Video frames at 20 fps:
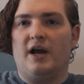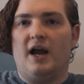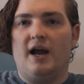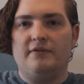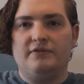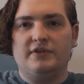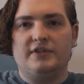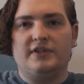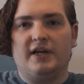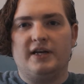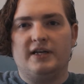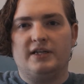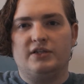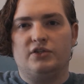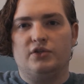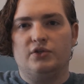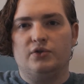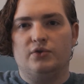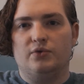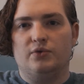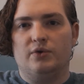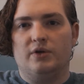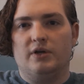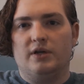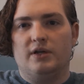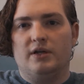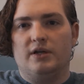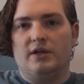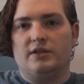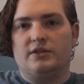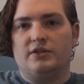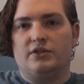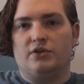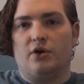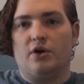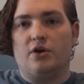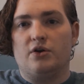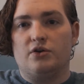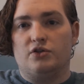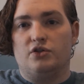I've decided to
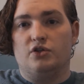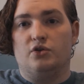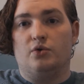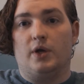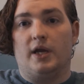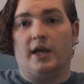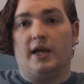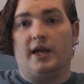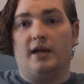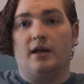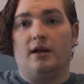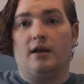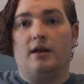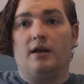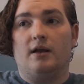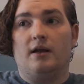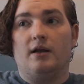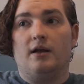start doing